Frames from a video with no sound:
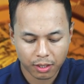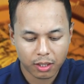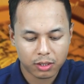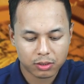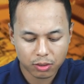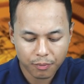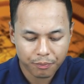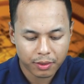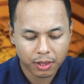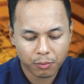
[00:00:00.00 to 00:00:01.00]
So
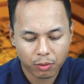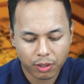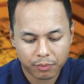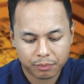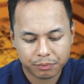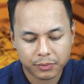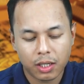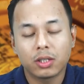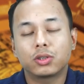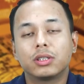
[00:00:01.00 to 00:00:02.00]
number one,
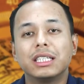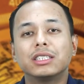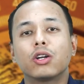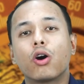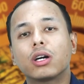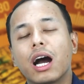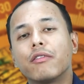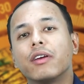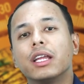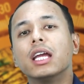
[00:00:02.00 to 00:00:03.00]
so these rocks are
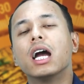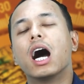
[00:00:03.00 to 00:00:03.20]
very